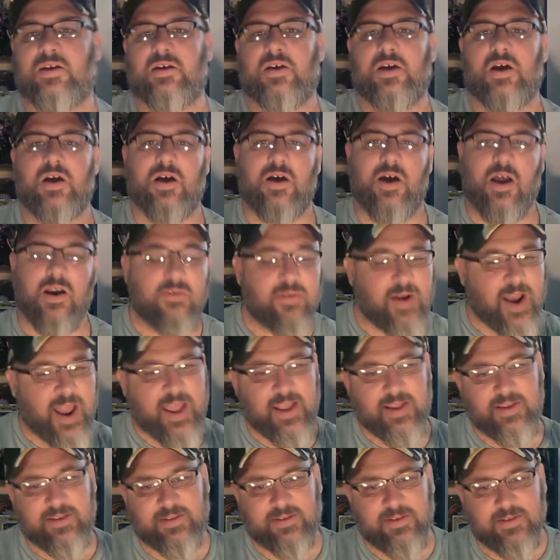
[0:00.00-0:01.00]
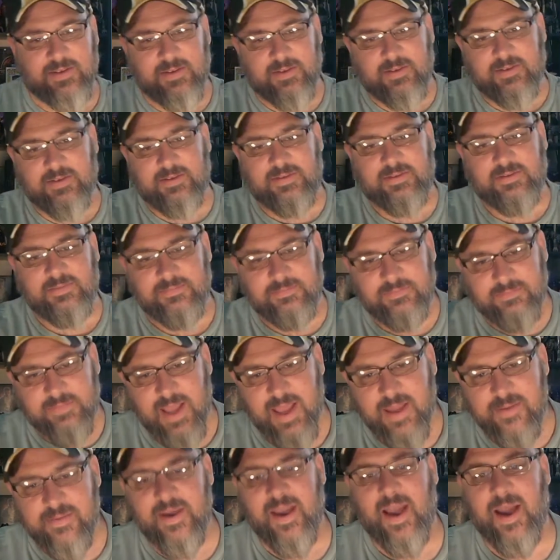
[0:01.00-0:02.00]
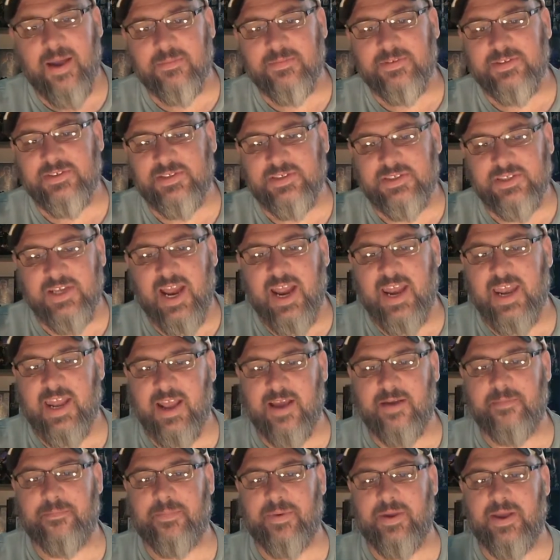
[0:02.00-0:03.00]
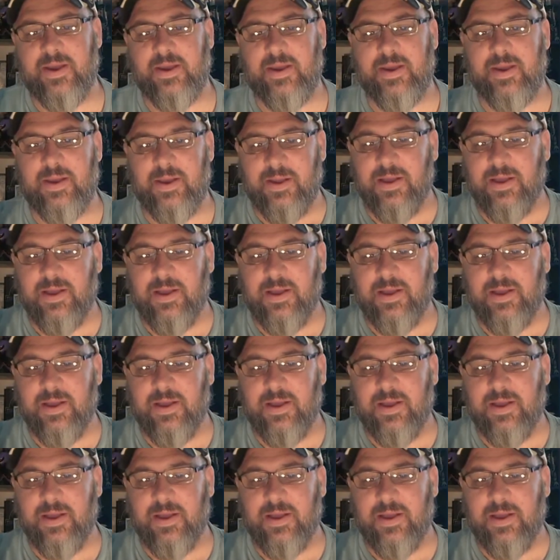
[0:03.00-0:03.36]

Alright, maybe I'm just shining a bit